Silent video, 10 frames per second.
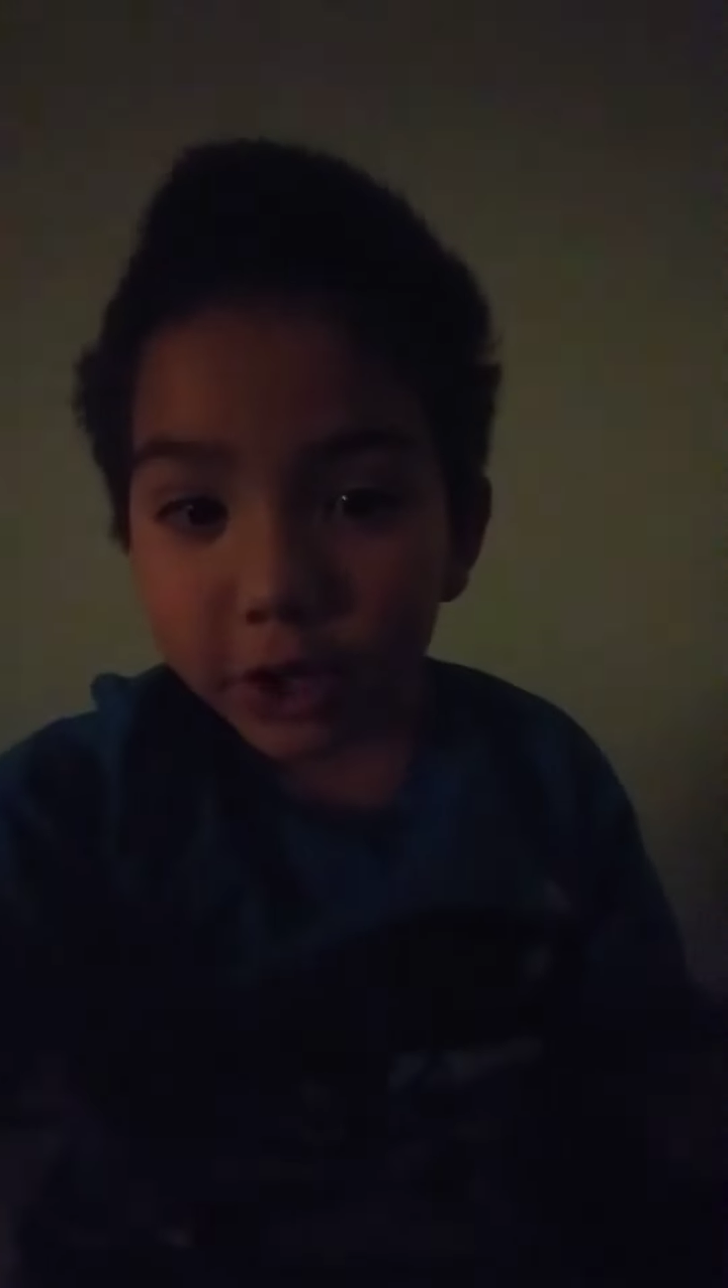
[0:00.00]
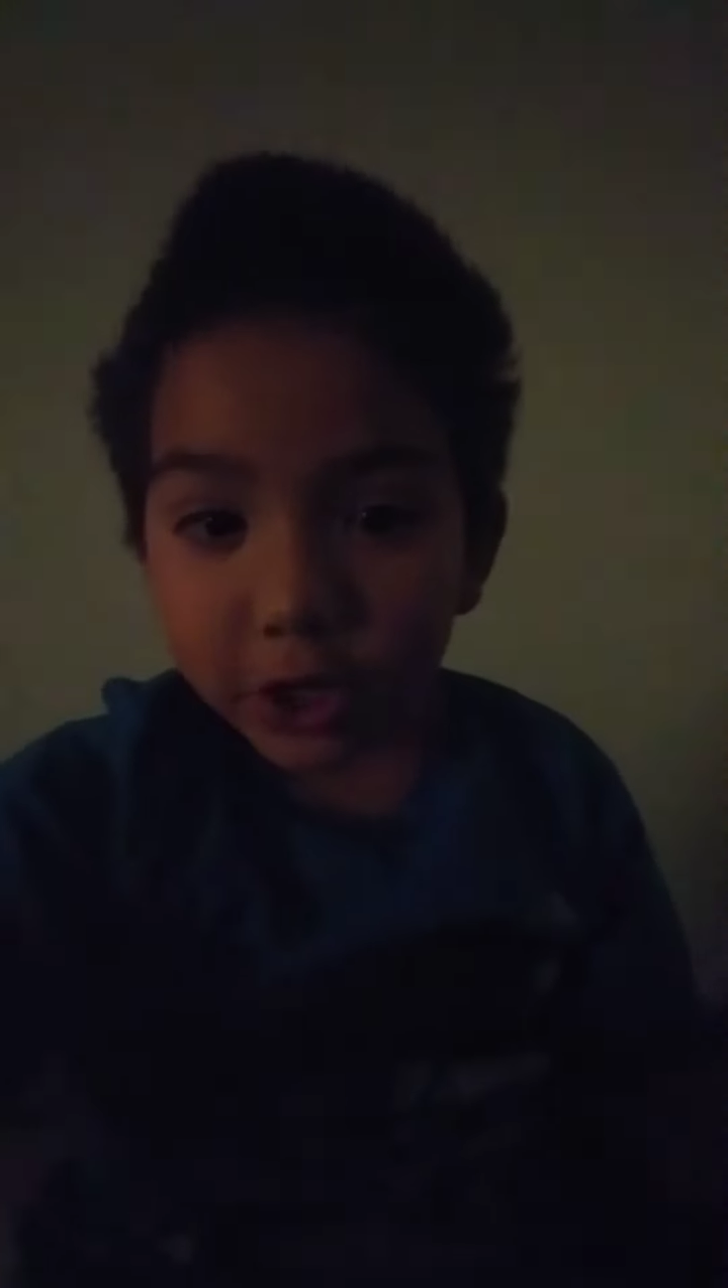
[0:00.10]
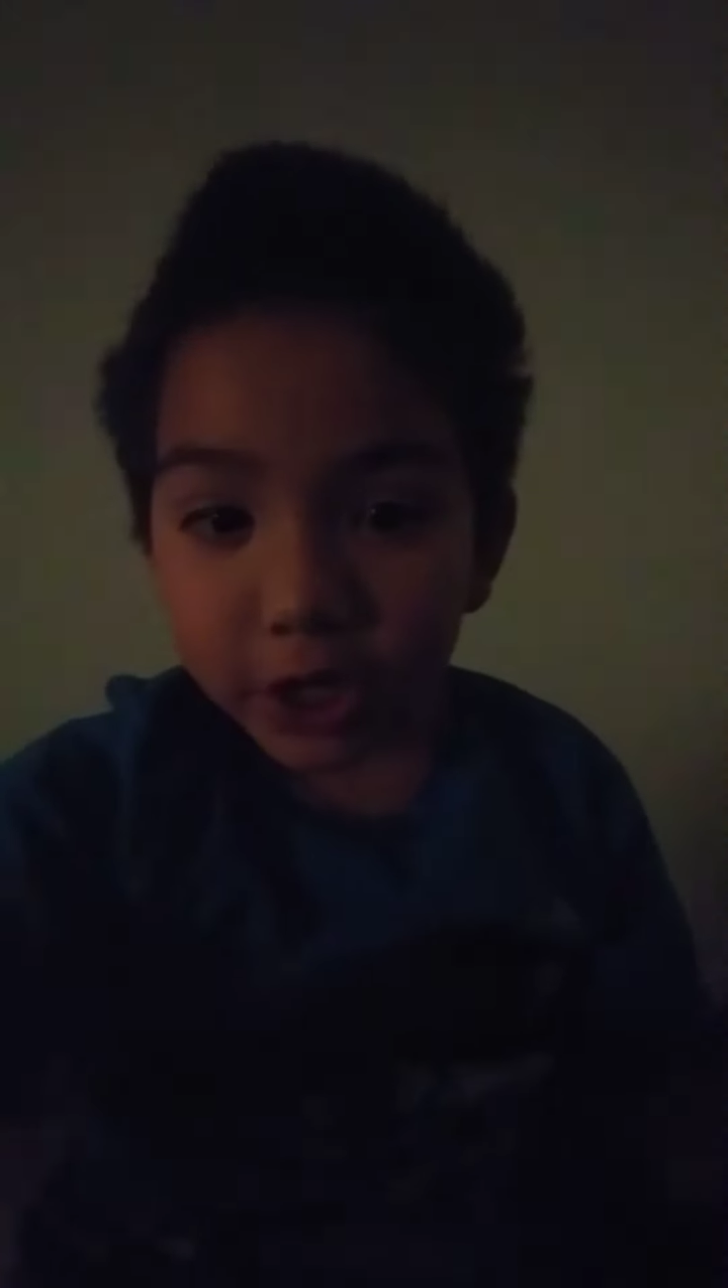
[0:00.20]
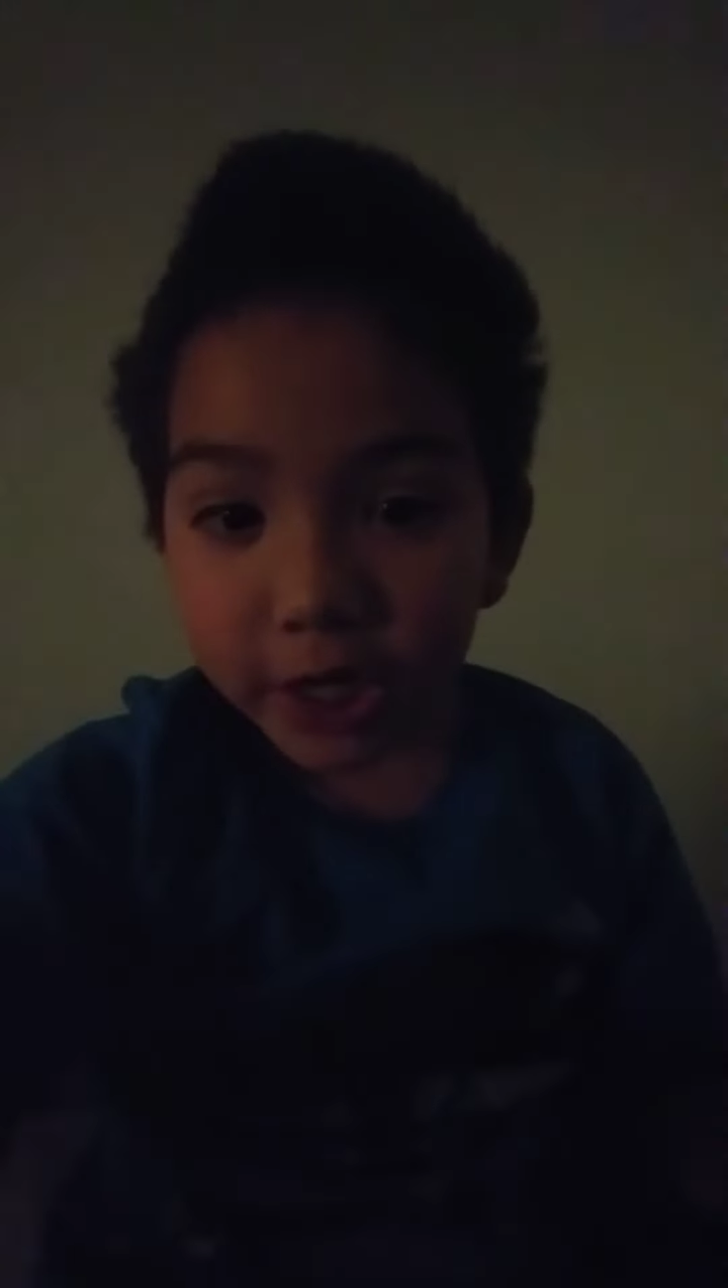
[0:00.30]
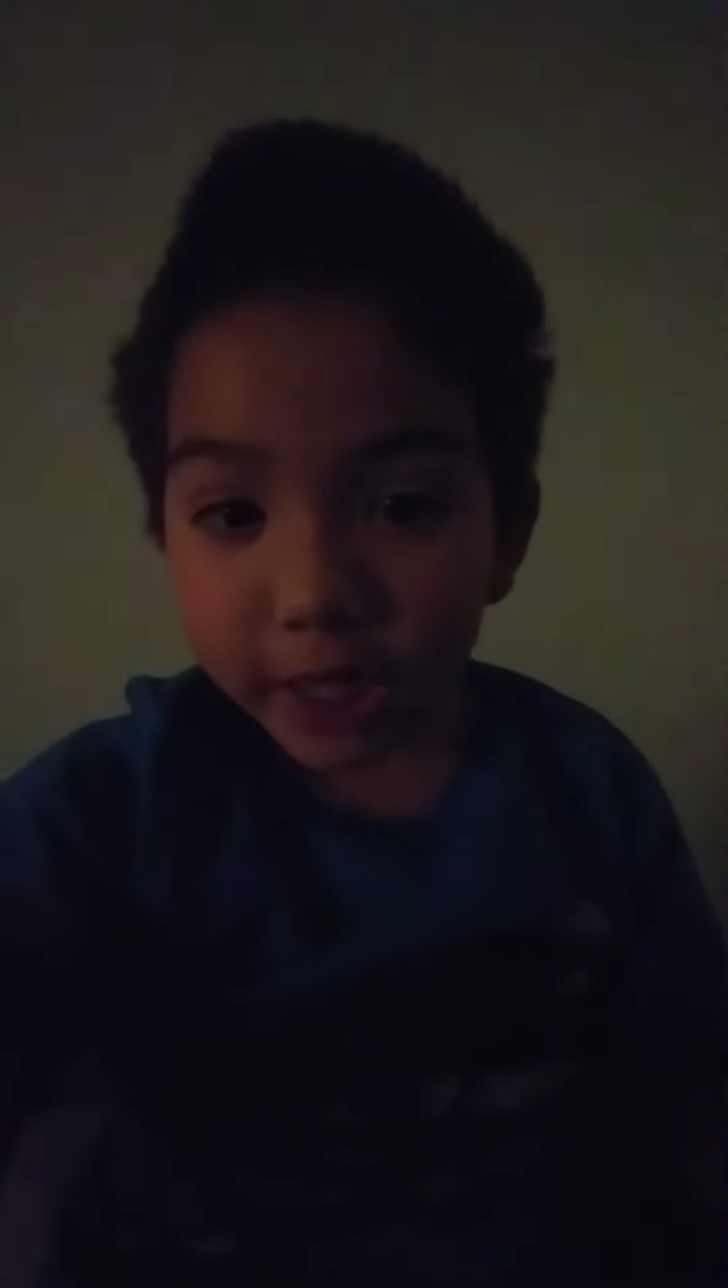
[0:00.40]

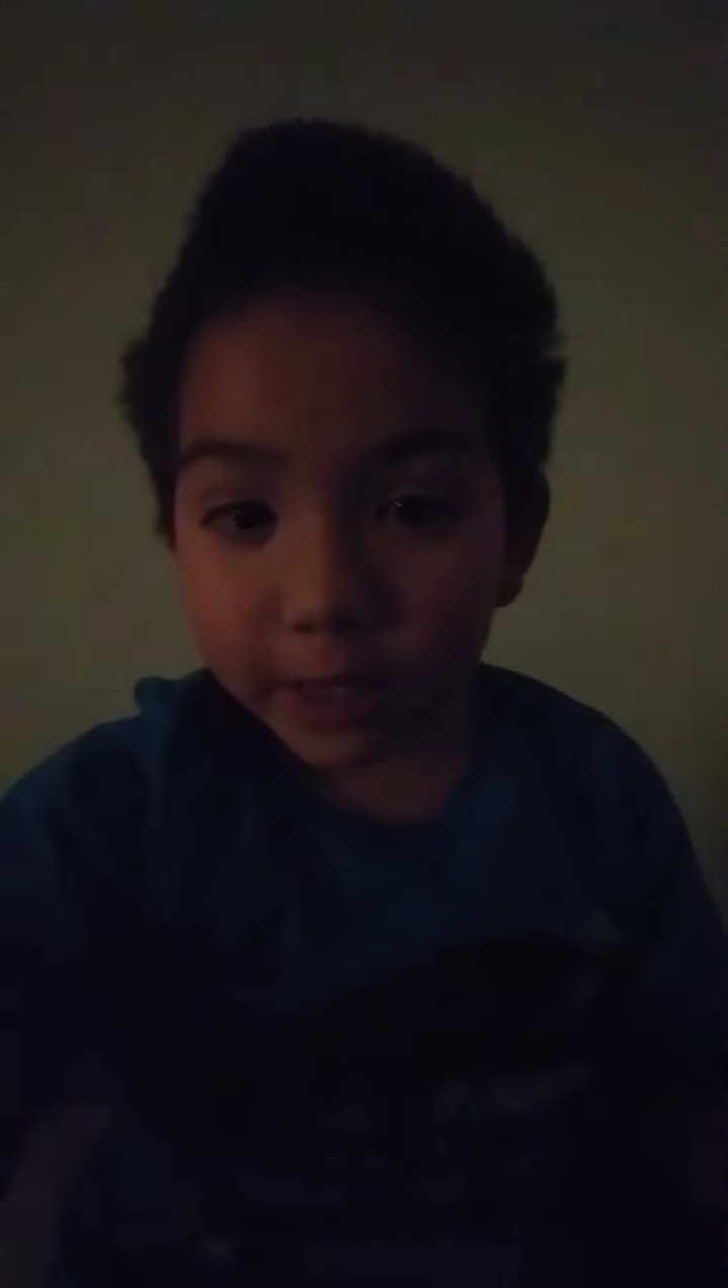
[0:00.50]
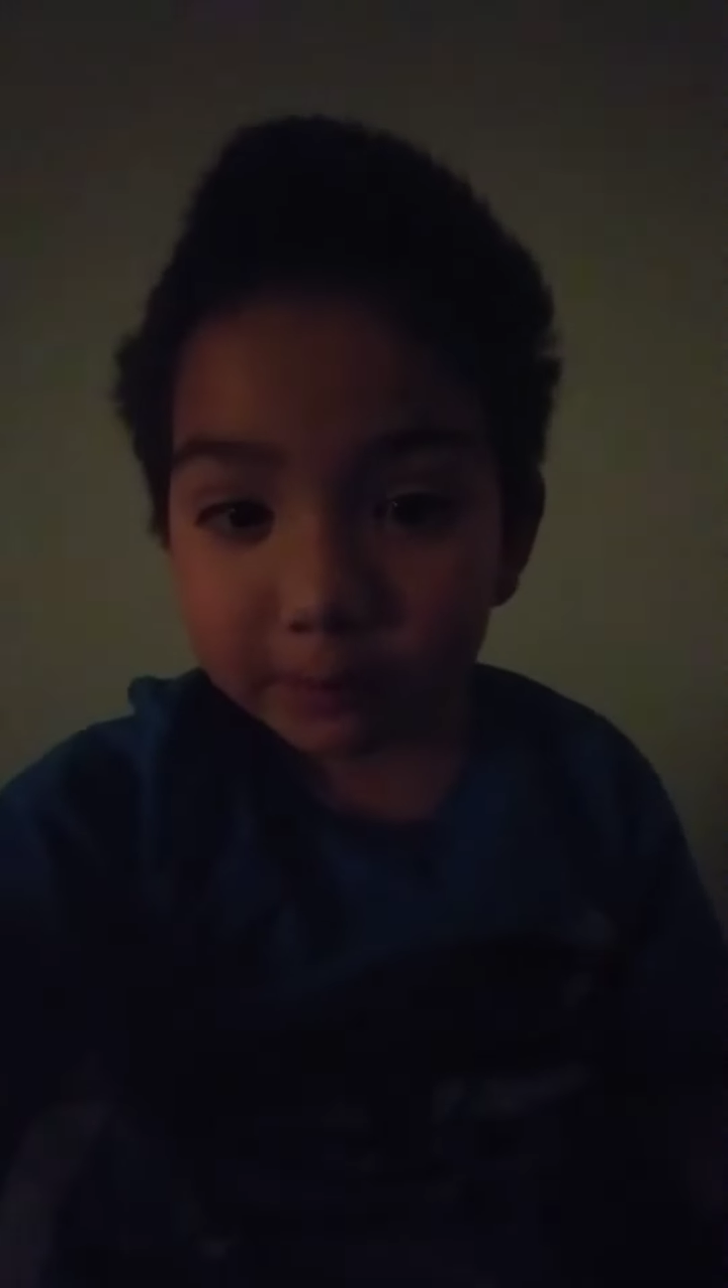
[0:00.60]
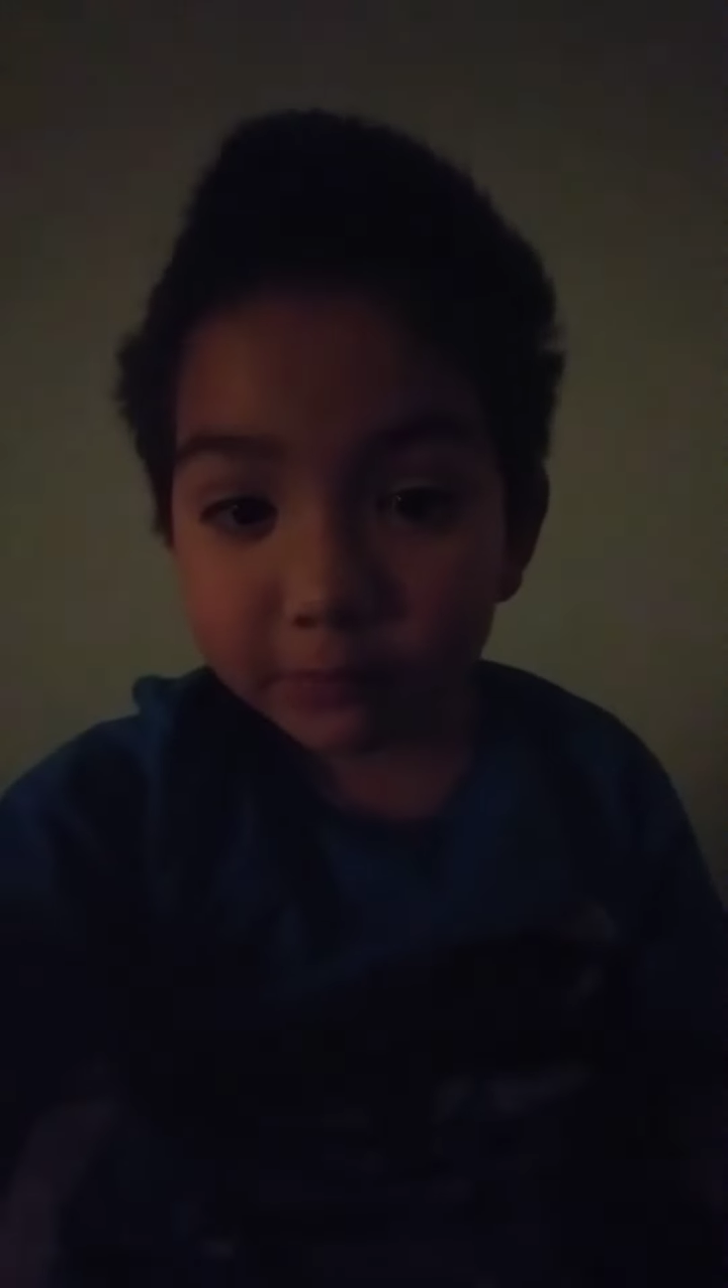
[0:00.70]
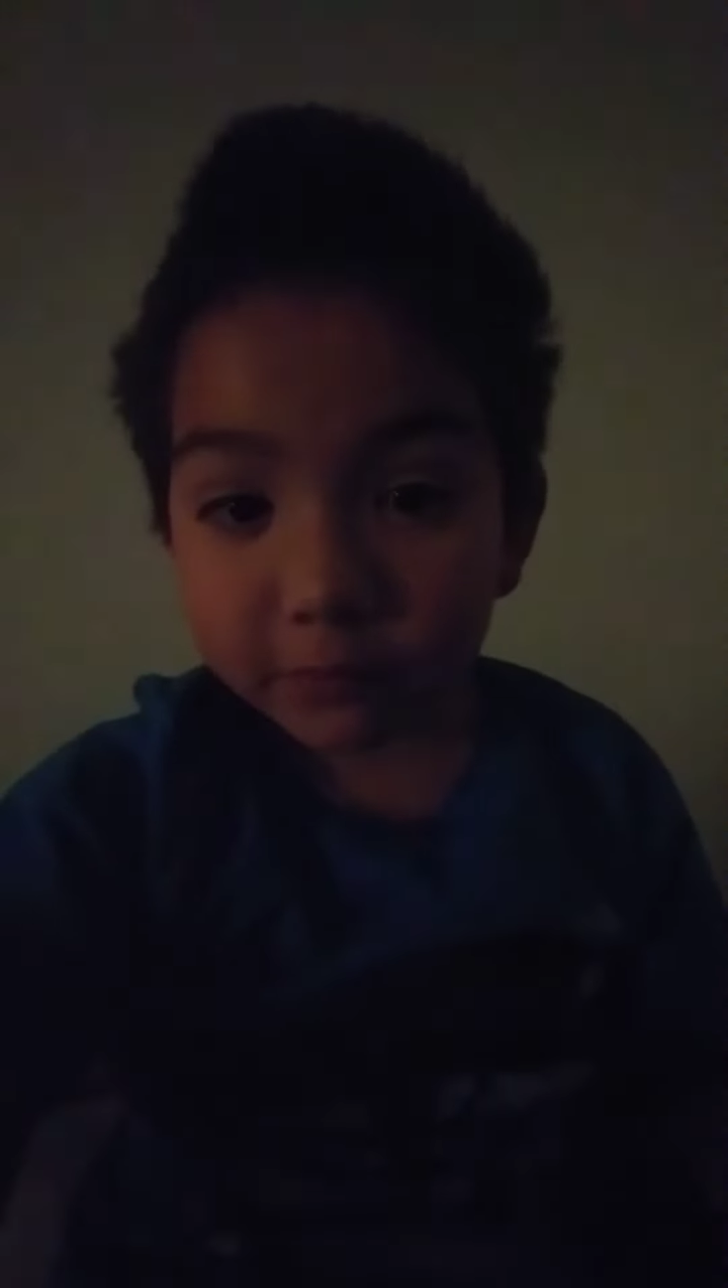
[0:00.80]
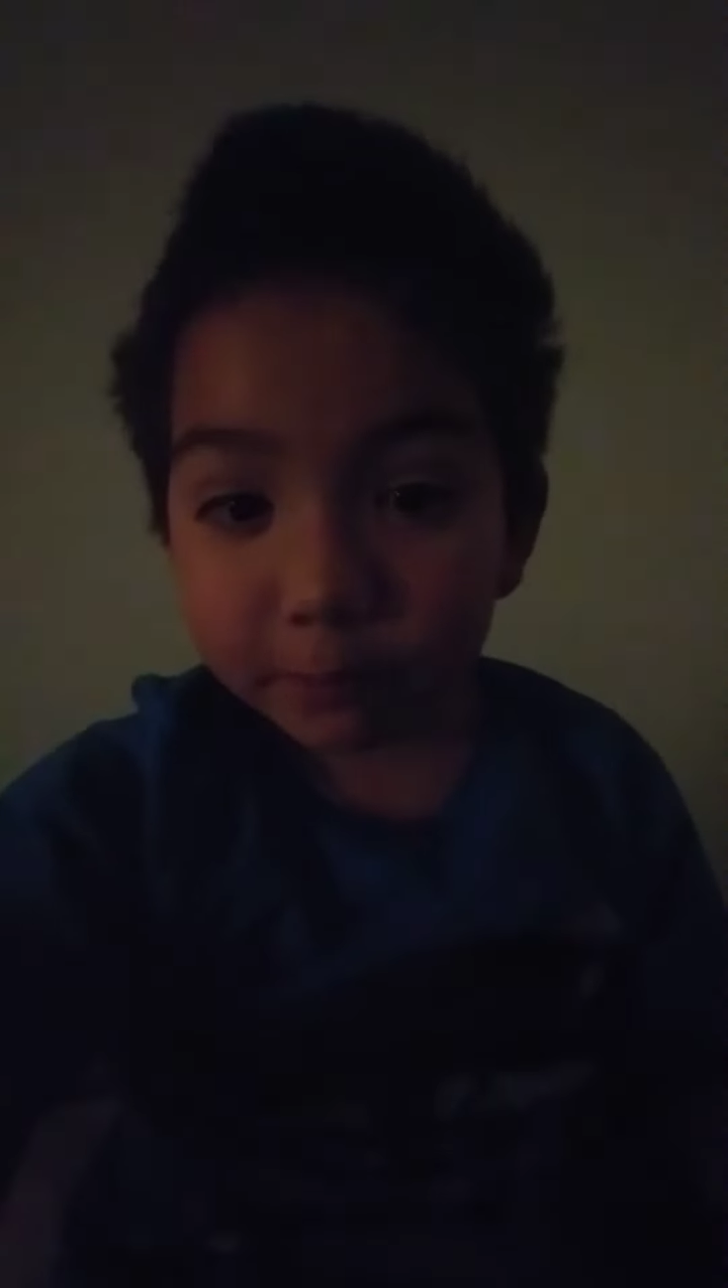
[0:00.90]
named